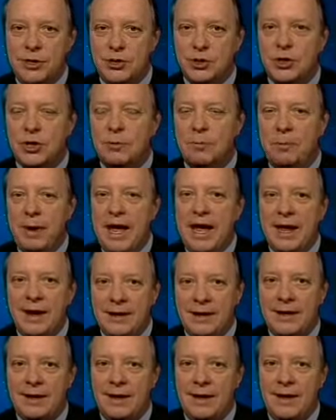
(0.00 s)
we should
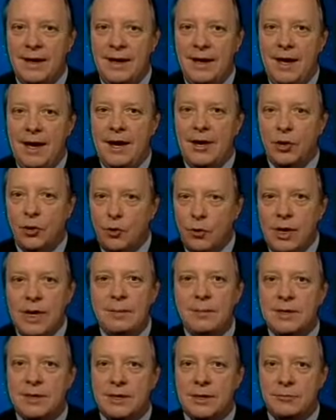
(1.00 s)
abandon an
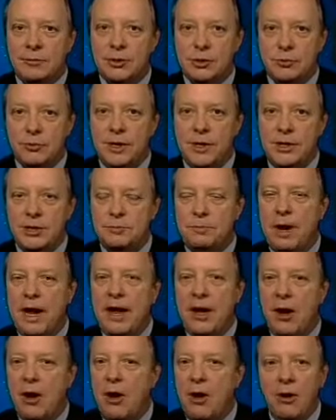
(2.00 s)
agreement that was reached
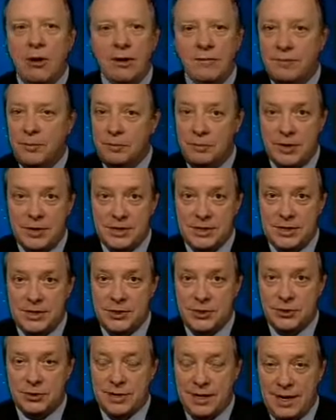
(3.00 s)
by all of the
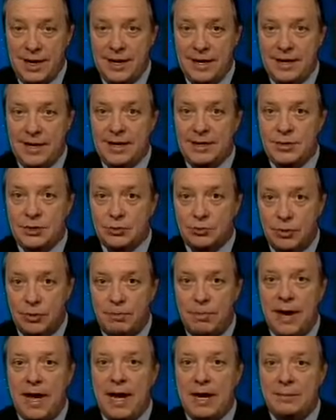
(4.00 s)
presidential candidates to
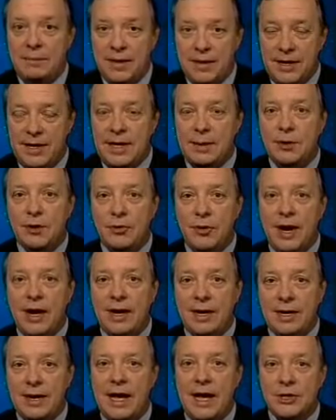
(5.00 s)
abide by the
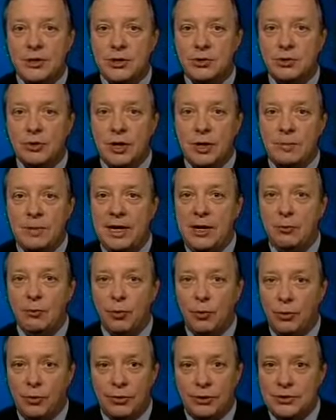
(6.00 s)
Democratic National Committee
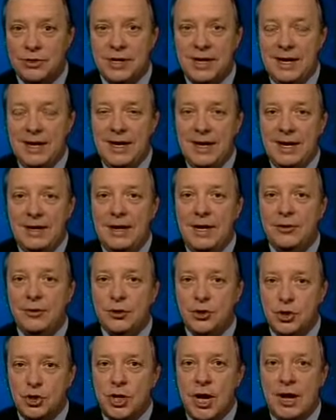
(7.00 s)
rules.
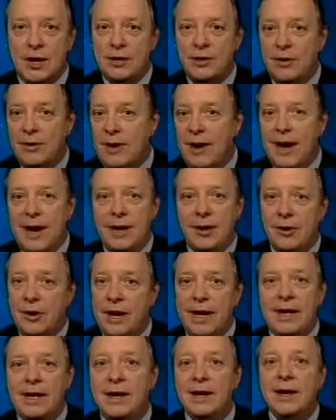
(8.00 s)
Neither Chuck nor I
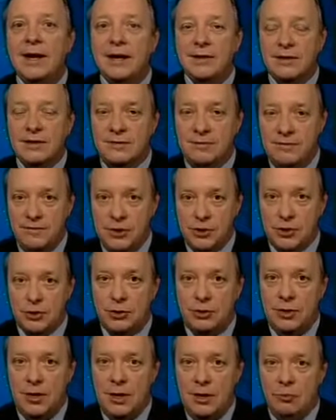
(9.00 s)
nor any elected
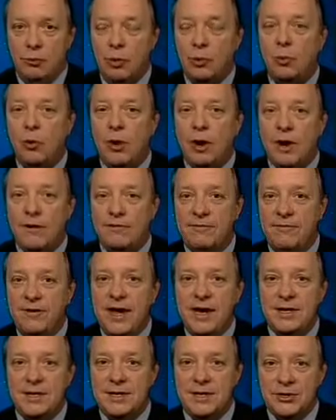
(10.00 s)
official would want our
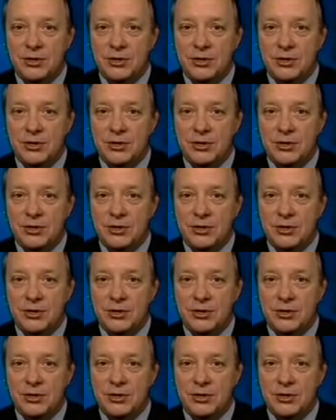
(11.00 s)
fate